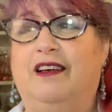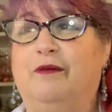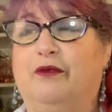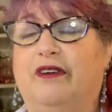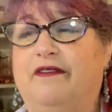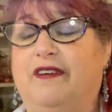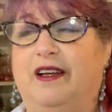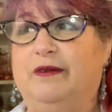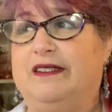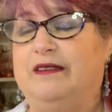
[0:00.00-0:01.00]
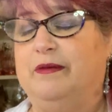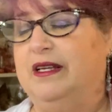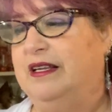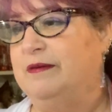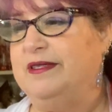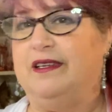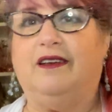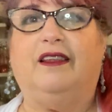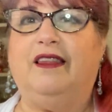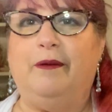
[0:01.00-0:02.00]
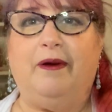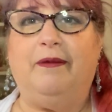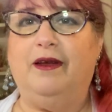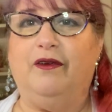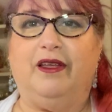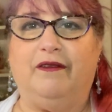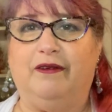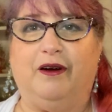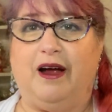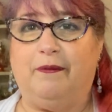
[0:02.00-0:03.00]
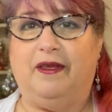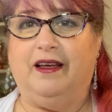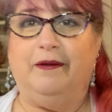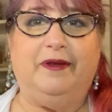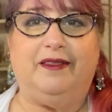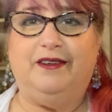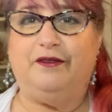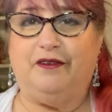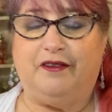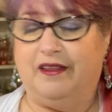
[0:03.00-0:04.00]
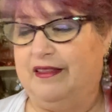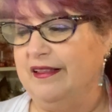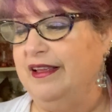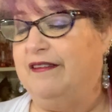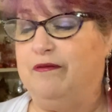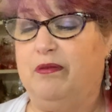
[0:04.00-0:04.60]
mortified when somebody comes in. They probably don't give a crap. They come in, they do their thing, they leave.